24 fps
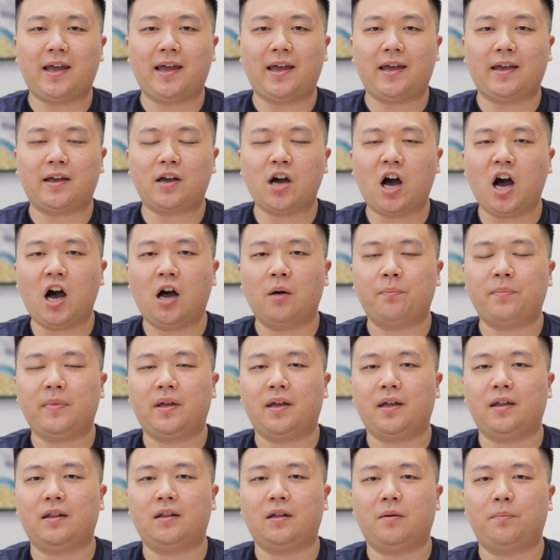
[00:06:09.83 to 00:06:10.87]
a
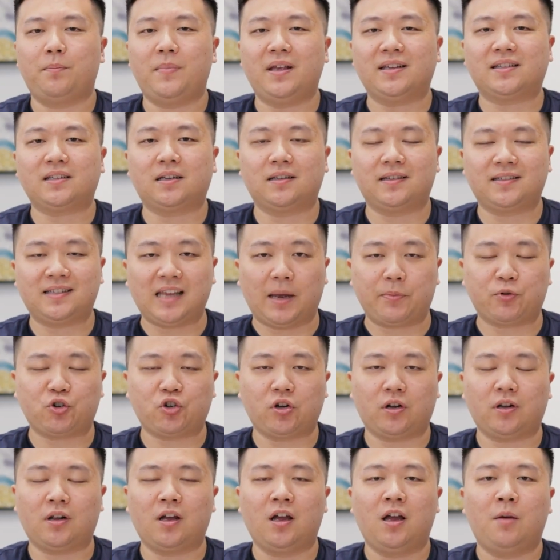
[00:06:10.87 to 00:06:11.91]
common
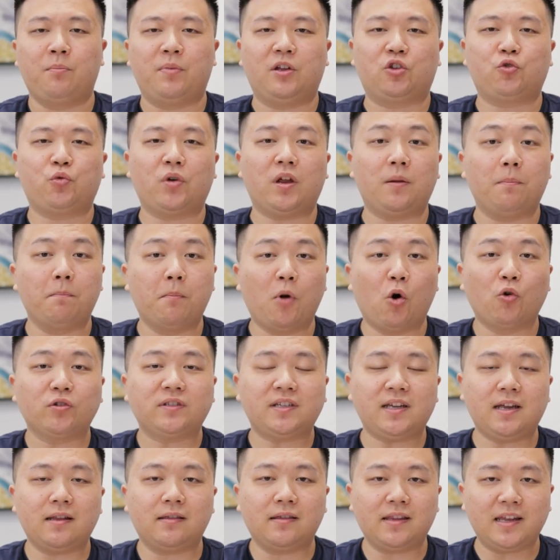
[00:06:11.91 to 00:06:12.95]
misconception between
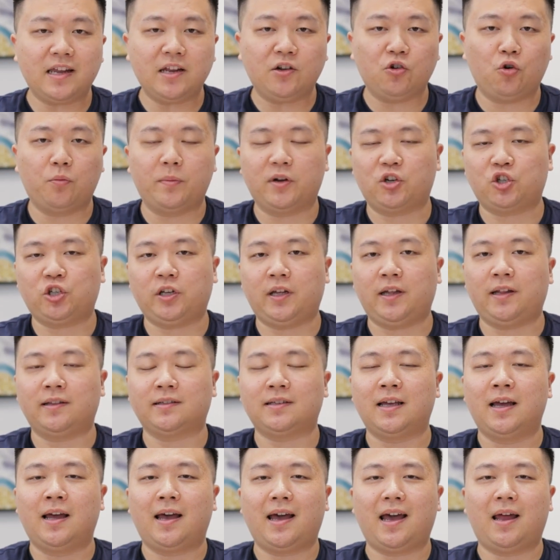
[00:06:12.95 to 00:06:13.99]
multi-needle
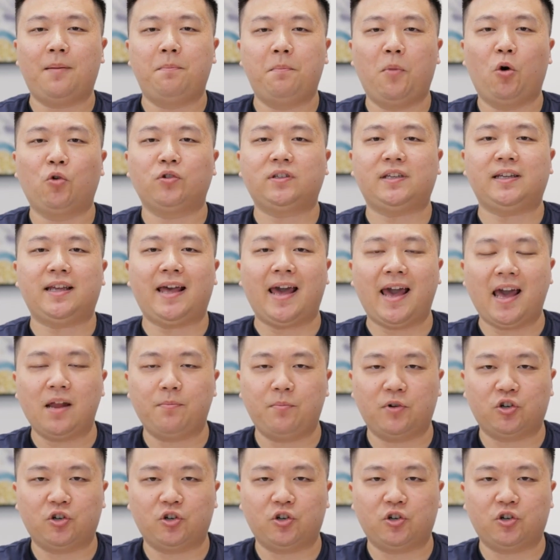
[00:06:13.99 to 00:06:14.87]
machines and multi-head